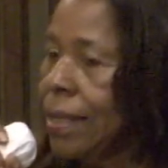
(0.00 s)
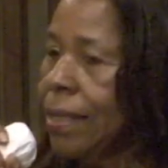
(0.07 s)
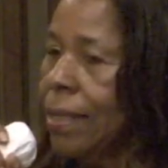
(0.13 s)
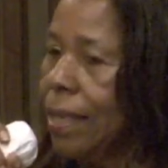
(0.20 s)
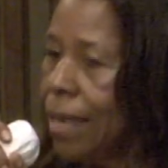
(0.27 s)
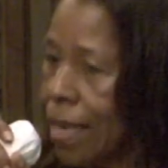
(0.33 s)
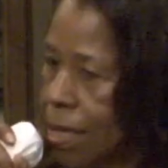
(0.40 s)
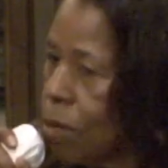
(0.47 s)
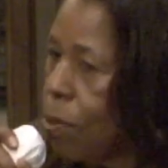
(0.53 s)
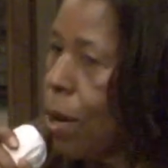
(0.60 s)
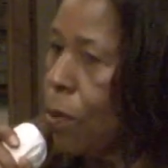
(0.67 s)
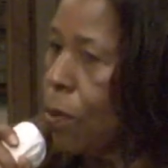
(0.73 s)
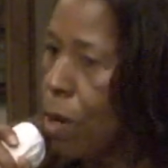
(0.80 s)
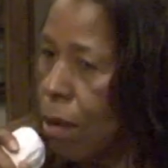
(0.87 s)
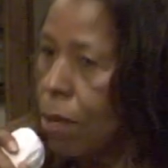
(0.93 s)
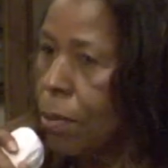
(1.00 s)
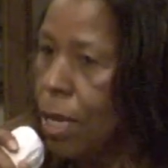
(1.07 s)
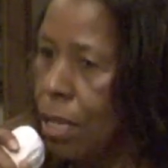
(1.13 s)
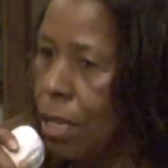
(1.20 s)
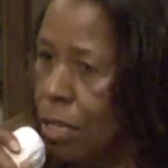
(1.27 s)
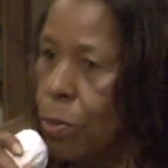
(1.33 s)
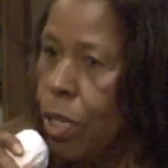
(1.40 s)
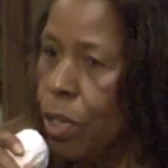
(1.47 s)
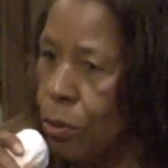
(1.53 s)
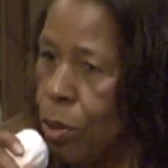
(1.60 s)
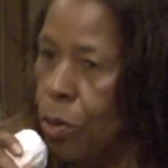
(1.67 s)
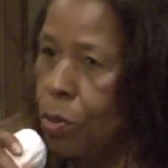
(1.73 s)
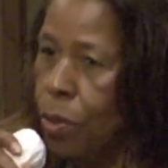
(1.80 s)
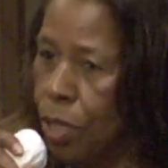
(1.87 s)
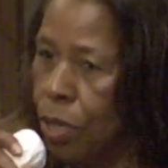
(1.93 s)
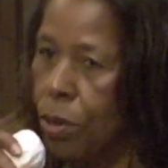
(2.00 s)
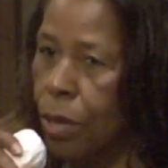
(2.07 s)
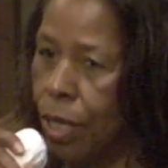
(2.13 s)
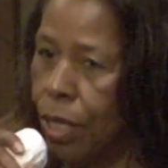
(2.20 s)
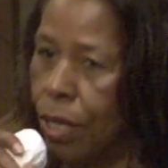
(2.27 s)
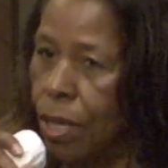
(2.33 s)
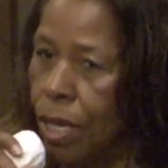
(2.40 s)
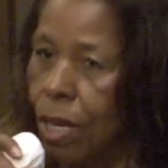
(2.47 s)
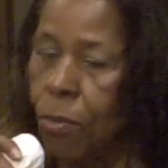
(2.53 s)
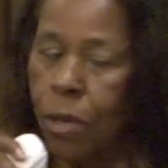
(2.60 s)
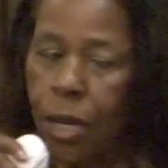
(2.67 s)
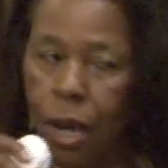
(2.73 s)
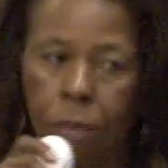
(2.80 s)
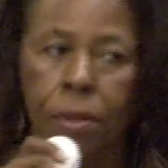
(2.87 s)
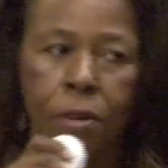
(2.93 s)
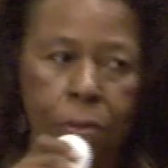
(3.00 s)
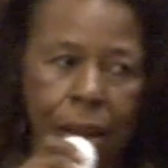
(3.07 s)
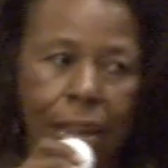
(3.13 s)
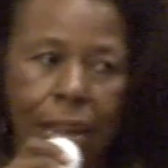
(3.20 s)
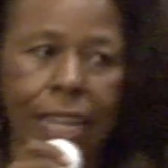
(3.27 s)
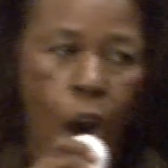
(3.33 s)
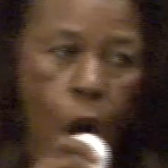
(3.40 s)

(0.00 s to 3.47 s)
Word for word: You know what? And that's the way we ought to be because we don't know when the Lord going to come.